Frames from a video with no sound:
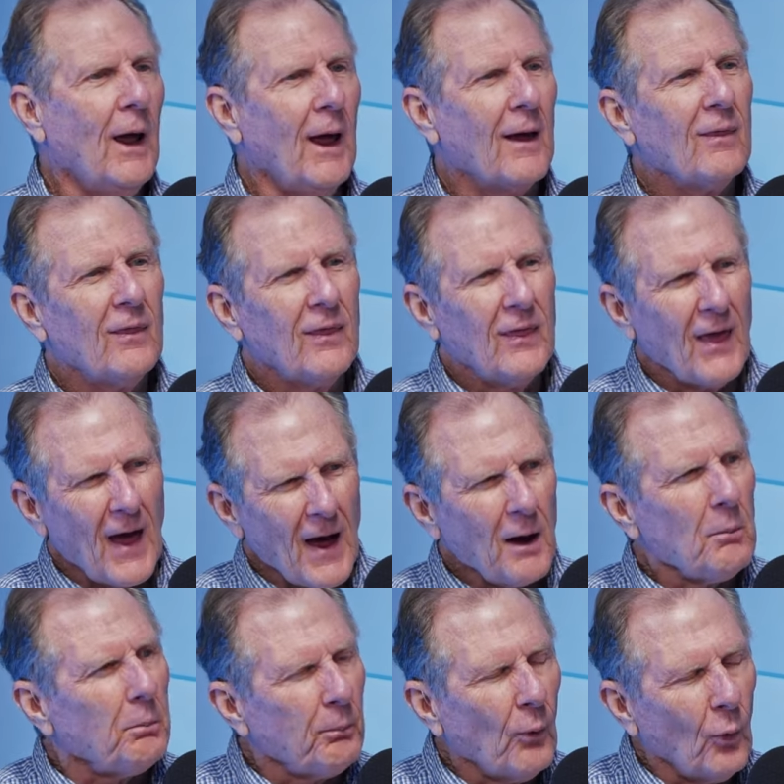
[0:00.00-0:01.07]
At
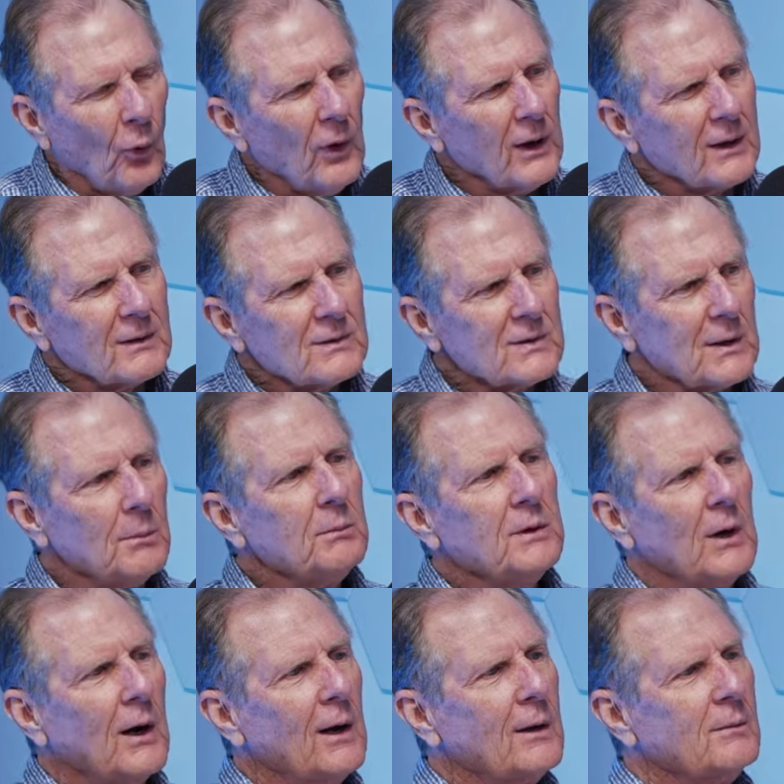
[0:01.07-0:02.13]
that point,
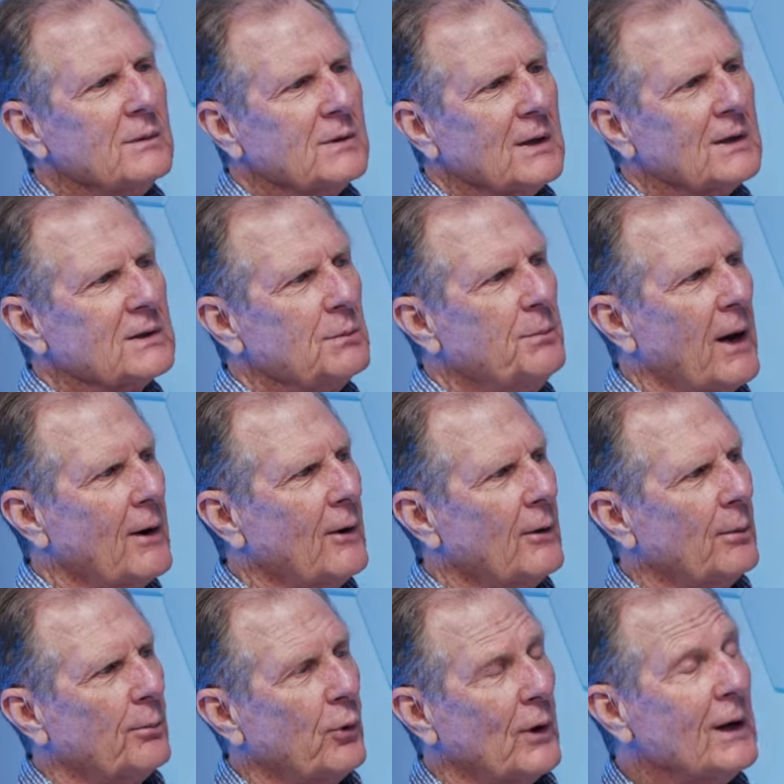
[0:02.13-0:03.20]
sometimes it's better
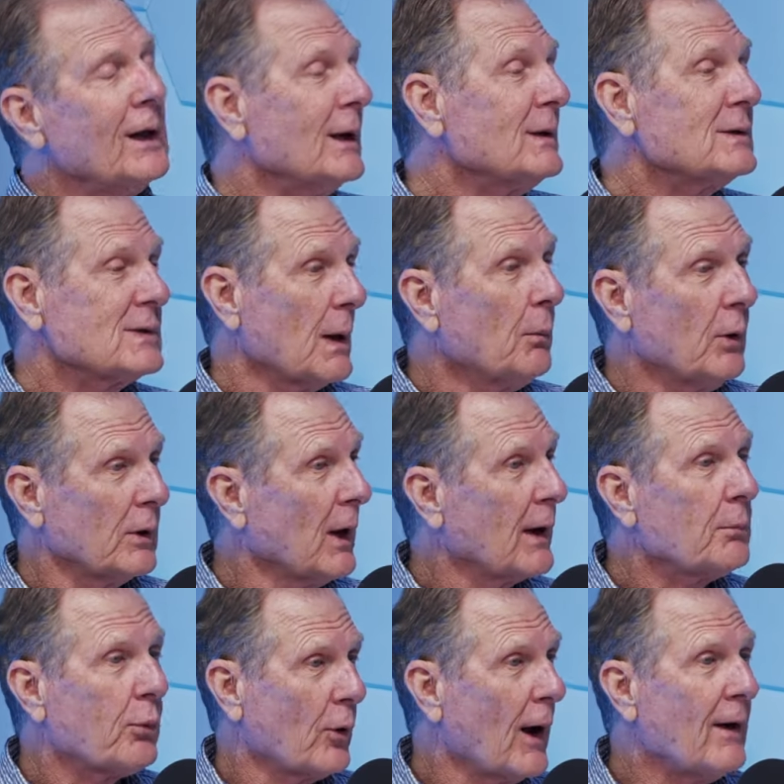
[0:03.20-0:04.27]
to bring in someone
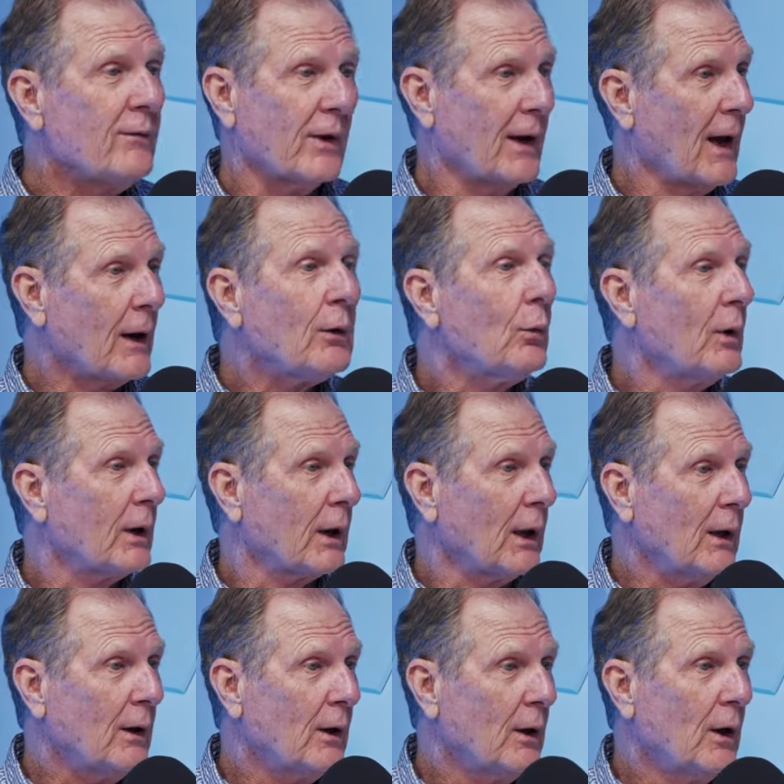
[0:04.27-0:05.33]
like private equity.